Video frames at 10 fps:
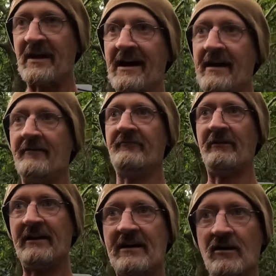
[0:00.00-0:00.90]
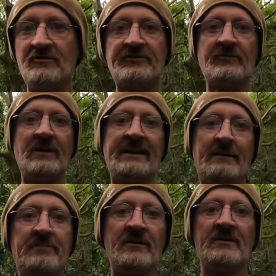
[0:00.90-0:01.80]
and very close to where
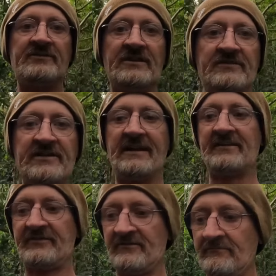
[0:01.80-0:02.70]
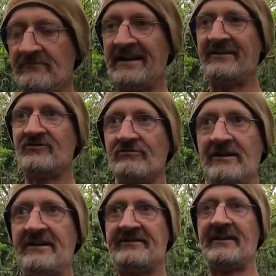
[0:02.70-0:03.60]
that perch is, there's some dead
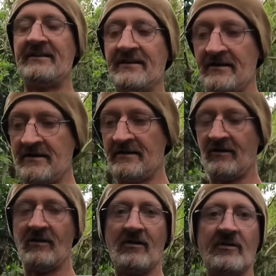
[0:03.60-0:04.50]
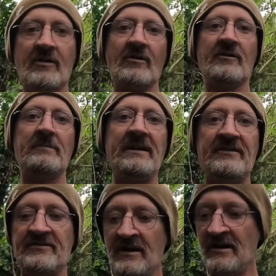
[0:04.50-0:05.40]
trees in there on the
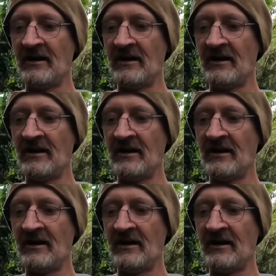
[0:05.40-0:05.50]
beach.